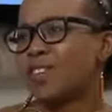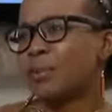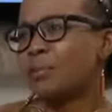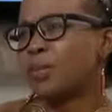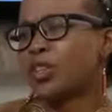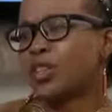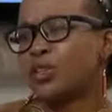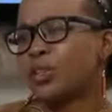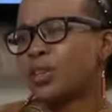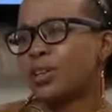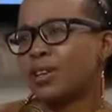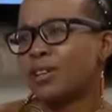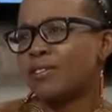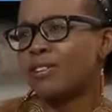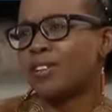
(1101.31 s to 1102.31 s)

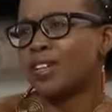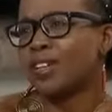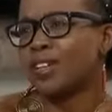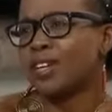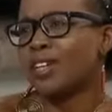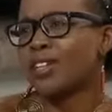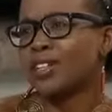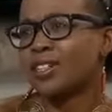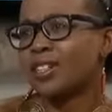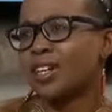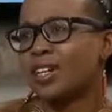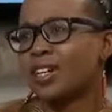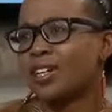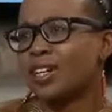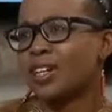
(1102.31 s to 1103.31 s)
immature of the
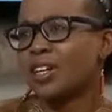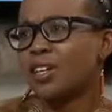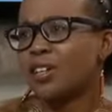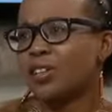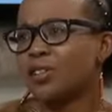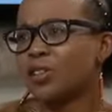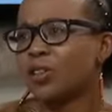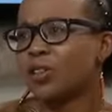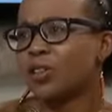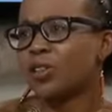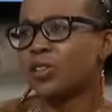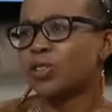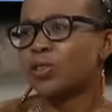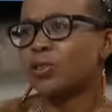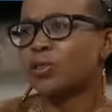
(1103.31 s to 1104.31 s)
editor
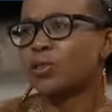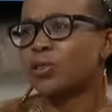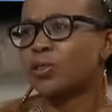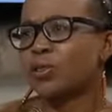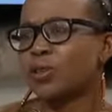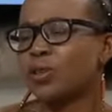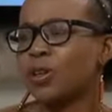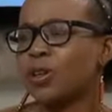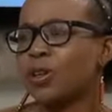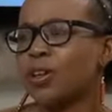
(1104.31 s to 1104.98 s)
not to